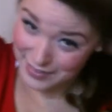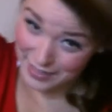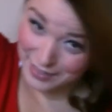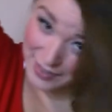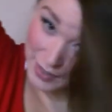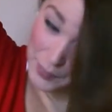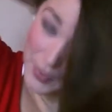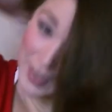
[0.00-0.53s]
There's
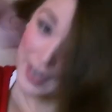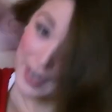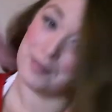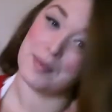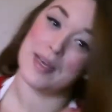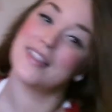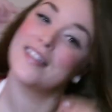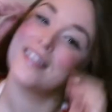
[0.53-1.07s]
actually one I
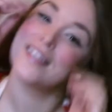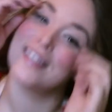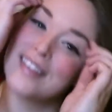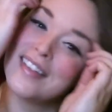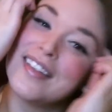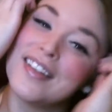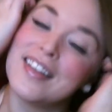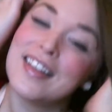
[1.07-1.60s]
missed.
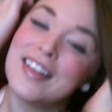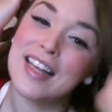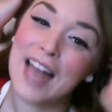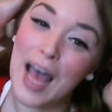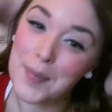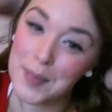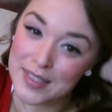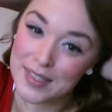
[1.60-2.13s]
It
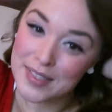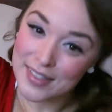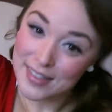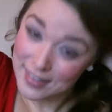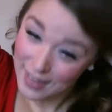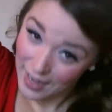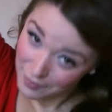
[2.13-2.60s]
happens.